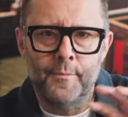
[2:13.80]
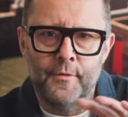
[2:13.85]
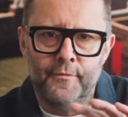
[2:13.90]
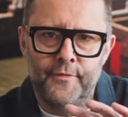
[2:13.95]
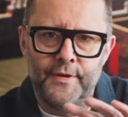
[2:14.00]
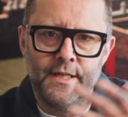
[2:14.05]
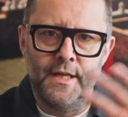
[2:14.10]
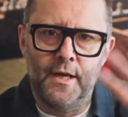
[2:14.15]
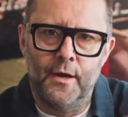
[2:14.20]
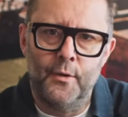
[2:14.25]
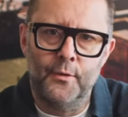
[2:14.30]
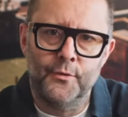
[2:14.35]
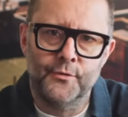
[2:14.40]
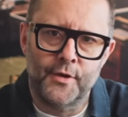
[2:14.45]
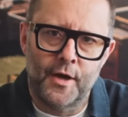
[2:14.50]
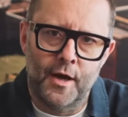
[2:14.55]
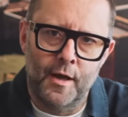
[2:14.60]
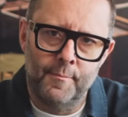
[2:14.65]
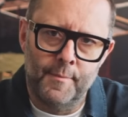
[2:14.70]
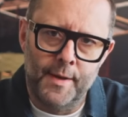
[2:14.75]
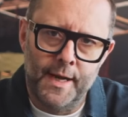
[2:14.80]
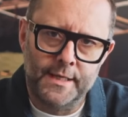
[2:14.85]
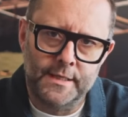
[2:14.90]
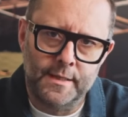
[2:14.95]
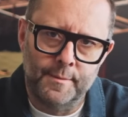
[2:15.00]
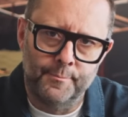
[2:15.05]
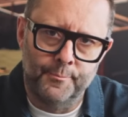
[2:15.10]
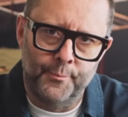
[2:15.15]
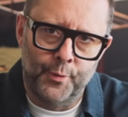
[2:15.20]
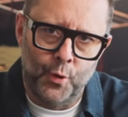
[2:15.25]
the videos that I made
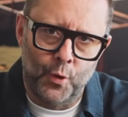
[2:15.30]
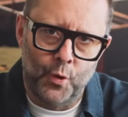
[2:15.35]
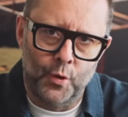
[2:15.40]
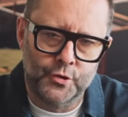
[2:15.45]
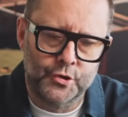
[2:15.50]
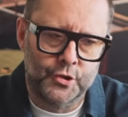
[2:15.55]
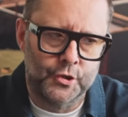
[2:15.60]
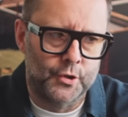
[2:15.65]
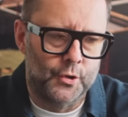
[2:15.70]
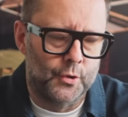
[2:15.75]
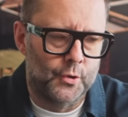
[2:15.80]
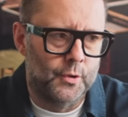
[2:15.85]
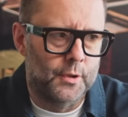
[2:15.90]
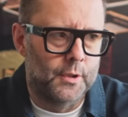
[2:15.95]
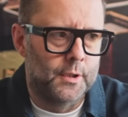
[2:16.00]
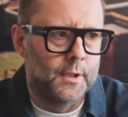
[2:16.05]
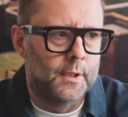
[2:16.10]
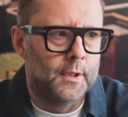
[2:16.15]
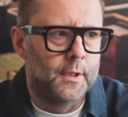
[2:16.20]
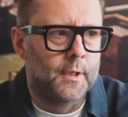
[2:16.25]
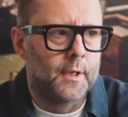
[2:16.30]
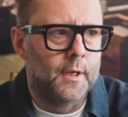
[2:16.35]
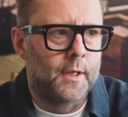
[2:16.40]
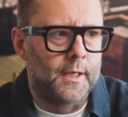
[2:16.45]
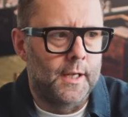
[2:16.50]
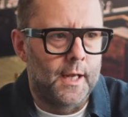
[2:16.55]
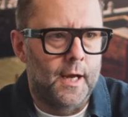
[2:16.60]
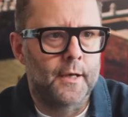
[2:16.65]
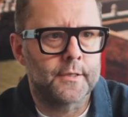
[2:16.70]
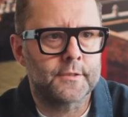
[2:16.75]
in Portugal
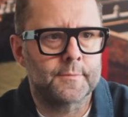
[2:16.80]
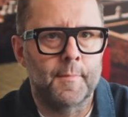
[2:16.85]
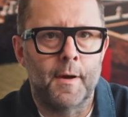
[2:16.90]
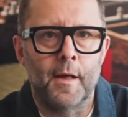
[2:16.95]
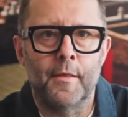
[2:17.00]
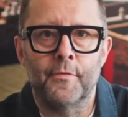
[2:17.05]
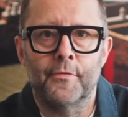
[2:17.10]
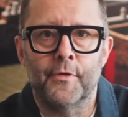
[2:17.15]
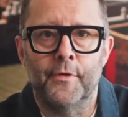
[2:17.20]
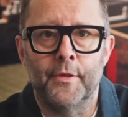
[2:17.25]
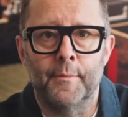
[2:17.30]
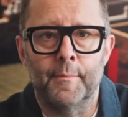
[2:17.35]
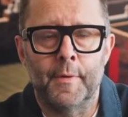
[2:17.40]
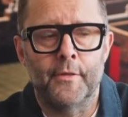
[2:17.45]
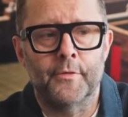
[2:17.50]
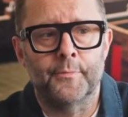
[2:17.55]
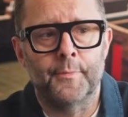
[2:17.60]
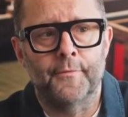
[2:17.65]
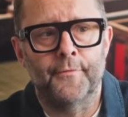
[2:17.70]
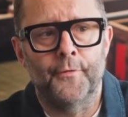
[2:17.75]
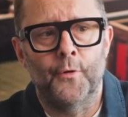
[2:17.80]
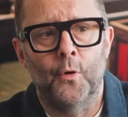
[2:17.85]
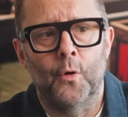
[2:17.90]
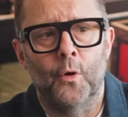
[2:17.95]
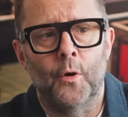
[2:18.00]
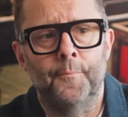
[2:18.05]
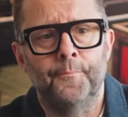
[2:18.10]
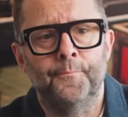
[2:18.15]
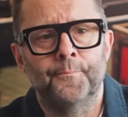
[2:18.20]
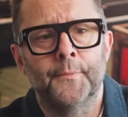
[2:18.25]
last month and the month
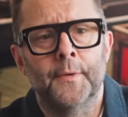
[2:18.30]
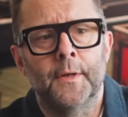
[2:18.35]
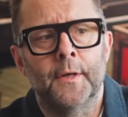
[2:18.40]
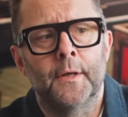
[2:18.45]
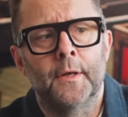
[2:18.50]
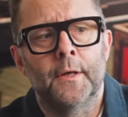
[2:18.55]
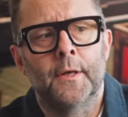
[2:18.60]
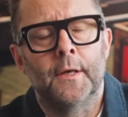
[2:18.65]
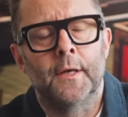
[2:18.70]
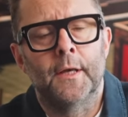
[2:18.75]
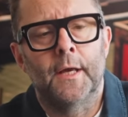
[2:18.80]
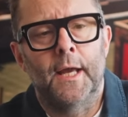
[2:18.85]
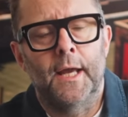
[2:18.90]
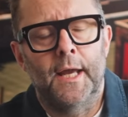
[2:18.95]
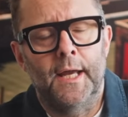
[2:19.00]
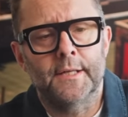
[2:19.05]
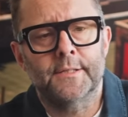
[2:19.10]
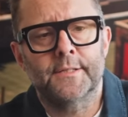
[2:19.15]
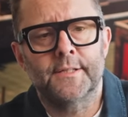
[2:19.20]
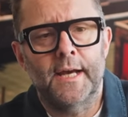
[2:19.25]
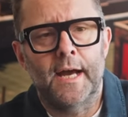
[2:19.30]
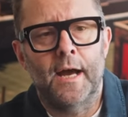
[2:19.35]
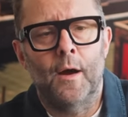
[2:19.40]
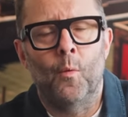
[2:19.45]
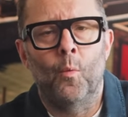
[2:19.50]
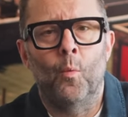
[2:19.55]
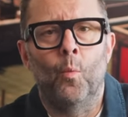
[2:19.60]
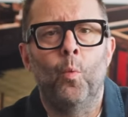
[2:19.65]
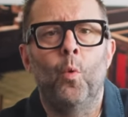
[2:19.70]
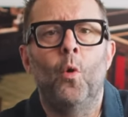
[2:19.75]
before, is that
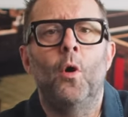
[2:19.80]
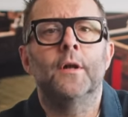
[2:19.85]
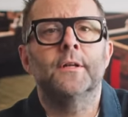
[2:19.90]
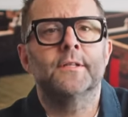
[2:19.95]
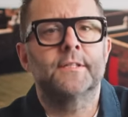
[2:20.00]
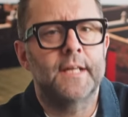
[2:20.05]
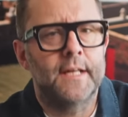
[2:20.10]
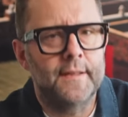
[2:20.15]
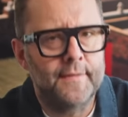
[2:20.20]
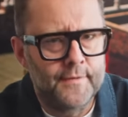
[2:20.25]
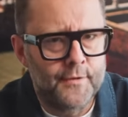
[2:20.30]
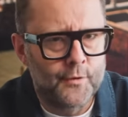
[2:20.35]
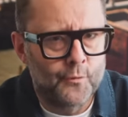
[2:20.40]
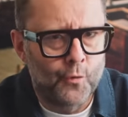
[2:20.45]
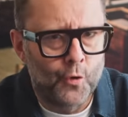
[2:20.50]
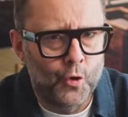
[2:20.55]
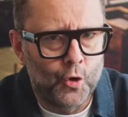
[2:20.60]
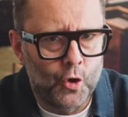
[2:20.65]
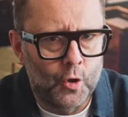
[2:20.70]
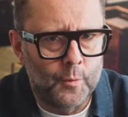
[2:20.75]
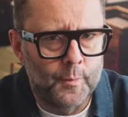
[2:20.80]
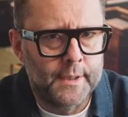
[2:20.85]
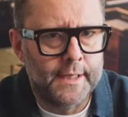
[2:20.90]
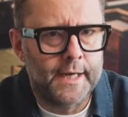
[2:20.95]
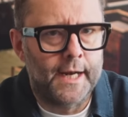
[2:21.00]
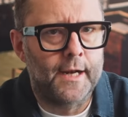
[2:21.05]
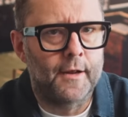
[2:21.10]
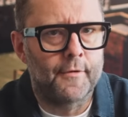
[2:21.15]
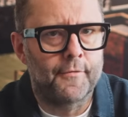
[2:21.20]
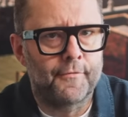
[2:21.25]
what's in the room
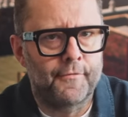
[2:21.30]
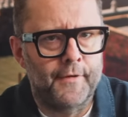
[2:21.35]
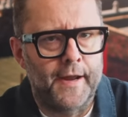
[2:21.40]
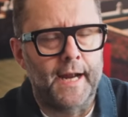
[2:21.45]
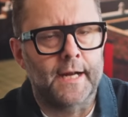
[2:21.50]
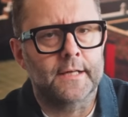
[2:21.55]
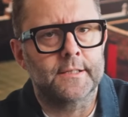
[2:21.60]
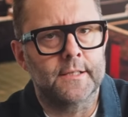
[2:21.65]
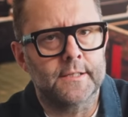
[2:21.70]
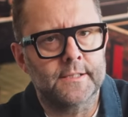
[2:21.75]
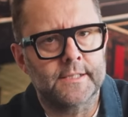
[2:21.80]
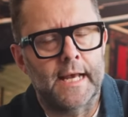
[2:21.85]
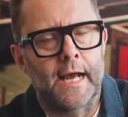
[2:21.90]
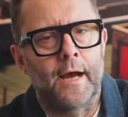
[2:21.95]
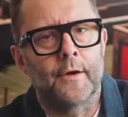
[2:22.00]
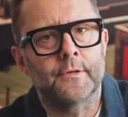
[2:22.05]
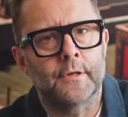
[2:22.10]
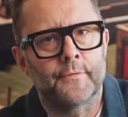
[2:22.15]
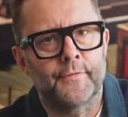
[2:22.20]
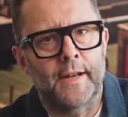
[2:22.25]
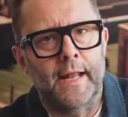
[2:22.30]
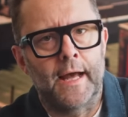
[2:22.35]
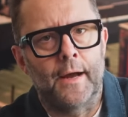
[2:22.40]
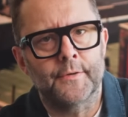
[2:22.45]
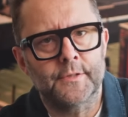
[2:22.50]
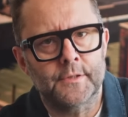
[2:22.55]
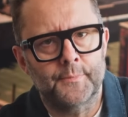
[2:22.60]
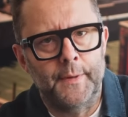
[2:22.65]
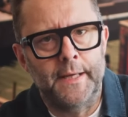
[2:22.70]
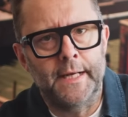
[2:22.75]
can affect the sound of the
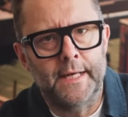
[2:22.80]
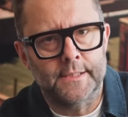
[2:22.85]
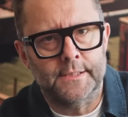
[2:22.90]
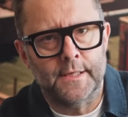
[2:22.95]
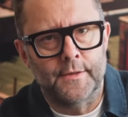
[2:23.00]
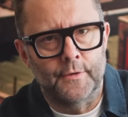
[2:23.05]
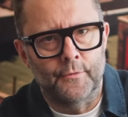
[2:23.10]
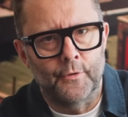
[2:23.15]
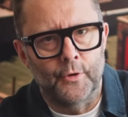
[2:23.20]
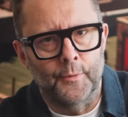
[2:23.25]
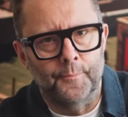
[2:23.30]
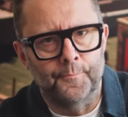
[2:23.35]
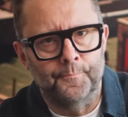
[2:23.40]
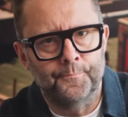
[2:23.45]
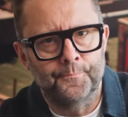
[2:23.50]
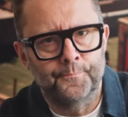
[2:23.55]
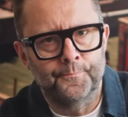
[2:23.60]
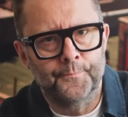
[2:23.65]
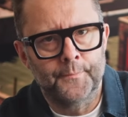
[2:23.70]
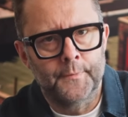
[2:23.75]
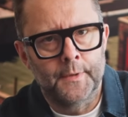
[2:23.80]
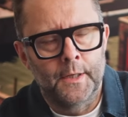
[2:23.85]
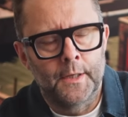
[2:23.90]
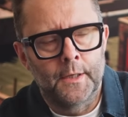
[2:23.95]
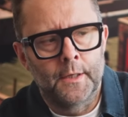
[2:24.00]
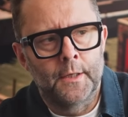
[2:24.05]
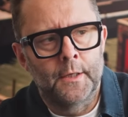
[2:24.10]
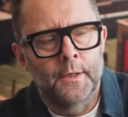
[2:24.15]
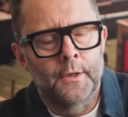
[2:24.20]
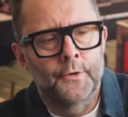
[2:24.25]
loudspeakers in the room.
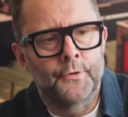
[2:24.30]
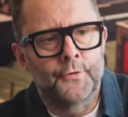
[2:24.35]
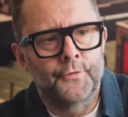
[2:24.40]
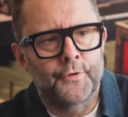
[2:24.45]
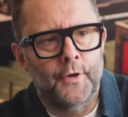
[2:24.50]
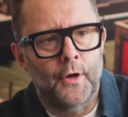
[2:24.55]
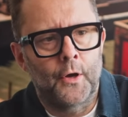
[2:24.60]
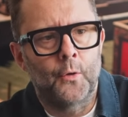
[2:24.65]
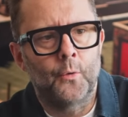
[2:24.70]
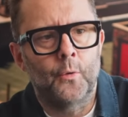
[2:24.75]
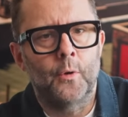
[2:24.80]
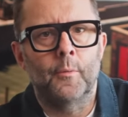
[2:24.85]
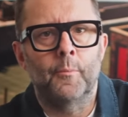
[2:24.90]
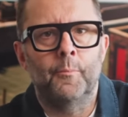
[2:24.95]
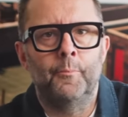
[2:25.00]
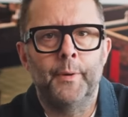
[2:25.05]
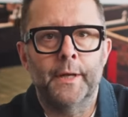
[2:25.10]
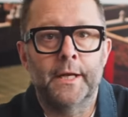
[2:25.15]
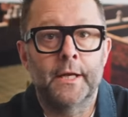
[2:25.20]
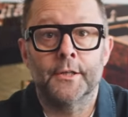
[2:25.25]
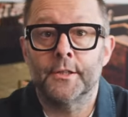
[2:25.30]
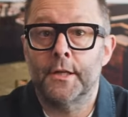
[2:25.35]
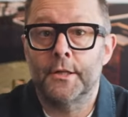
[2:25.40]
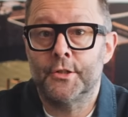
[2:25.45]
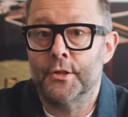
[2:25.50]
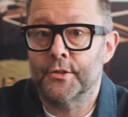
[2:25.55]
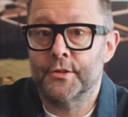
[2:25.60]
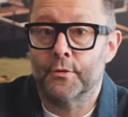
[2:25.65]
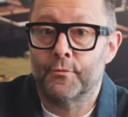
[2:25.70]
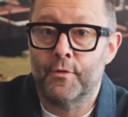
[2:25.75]
So because I
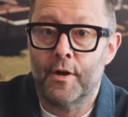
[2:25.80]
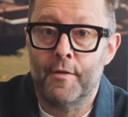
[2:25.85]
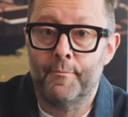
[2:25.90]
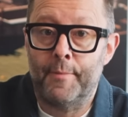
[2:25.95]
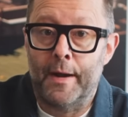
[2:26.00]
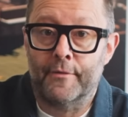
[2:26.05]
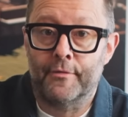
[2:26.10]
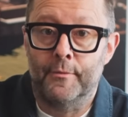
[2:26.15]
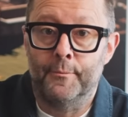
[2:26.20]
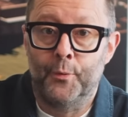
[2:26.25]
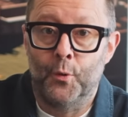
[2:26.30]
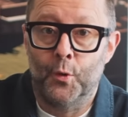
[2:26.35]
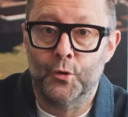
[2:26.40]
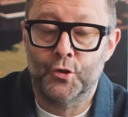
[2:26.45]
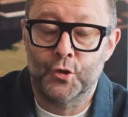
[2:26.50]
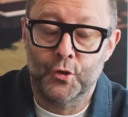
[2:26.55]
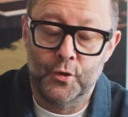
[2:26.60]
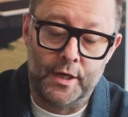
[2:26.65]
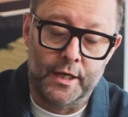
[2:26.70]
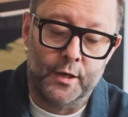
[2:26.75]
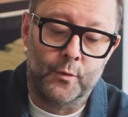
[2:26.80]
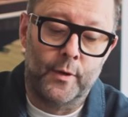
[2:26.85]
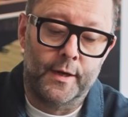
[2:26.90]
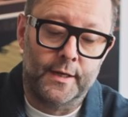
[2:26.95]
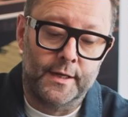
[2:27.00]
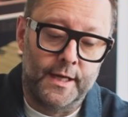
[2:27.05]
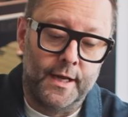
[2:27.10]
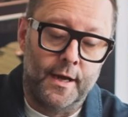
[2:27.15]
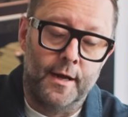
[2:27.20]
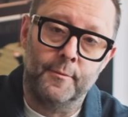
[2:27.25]
just arrived back from Portugal, I
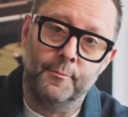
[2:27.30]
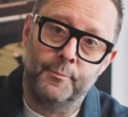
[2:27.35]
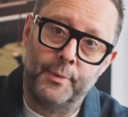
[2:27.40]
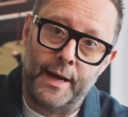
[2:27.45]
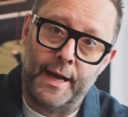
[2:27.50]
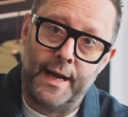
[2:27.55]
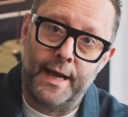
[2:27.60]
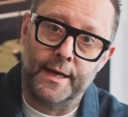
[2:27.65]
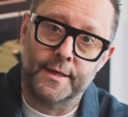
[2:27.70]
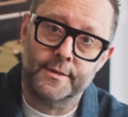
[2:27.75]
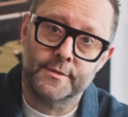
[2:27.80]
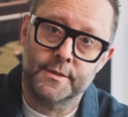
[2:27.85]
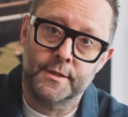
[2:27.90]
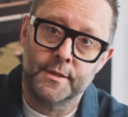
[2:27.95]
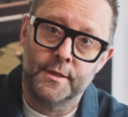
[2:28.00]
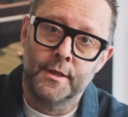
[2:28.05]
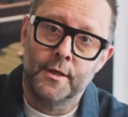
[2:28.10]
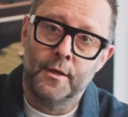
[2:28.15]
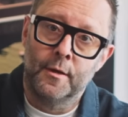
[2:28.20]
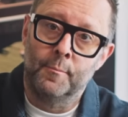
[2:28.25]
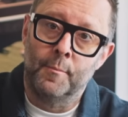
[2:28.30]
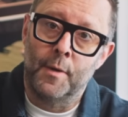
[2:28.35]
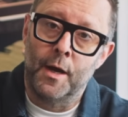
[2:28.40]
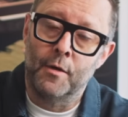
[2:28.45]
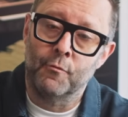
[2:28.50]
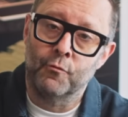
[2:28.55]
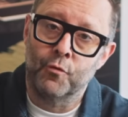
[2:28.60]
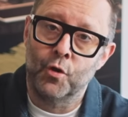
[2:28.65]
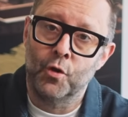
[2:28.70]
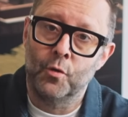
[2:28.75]
quickly unpacked my
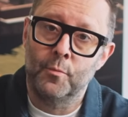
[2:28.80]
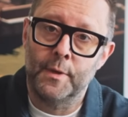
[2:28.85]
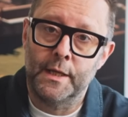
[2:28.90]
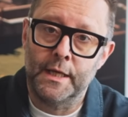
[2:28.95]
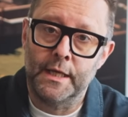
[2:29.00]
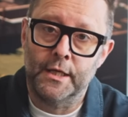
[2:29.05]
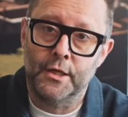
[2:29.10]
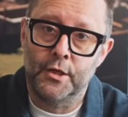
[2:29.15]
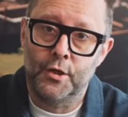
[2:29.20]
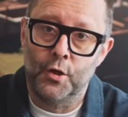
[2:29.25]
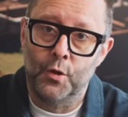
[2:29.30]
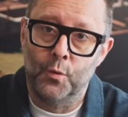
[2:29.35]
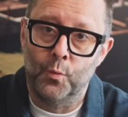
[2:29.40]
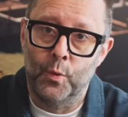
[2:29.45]
Room EQ